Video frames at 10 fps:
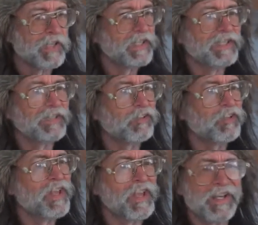and I didn't get to
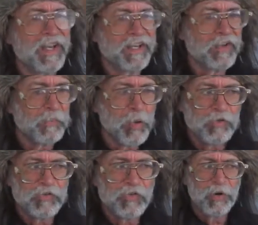do that in any other
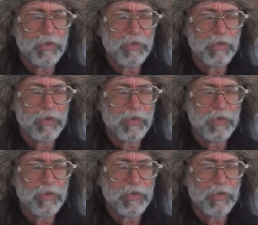boat.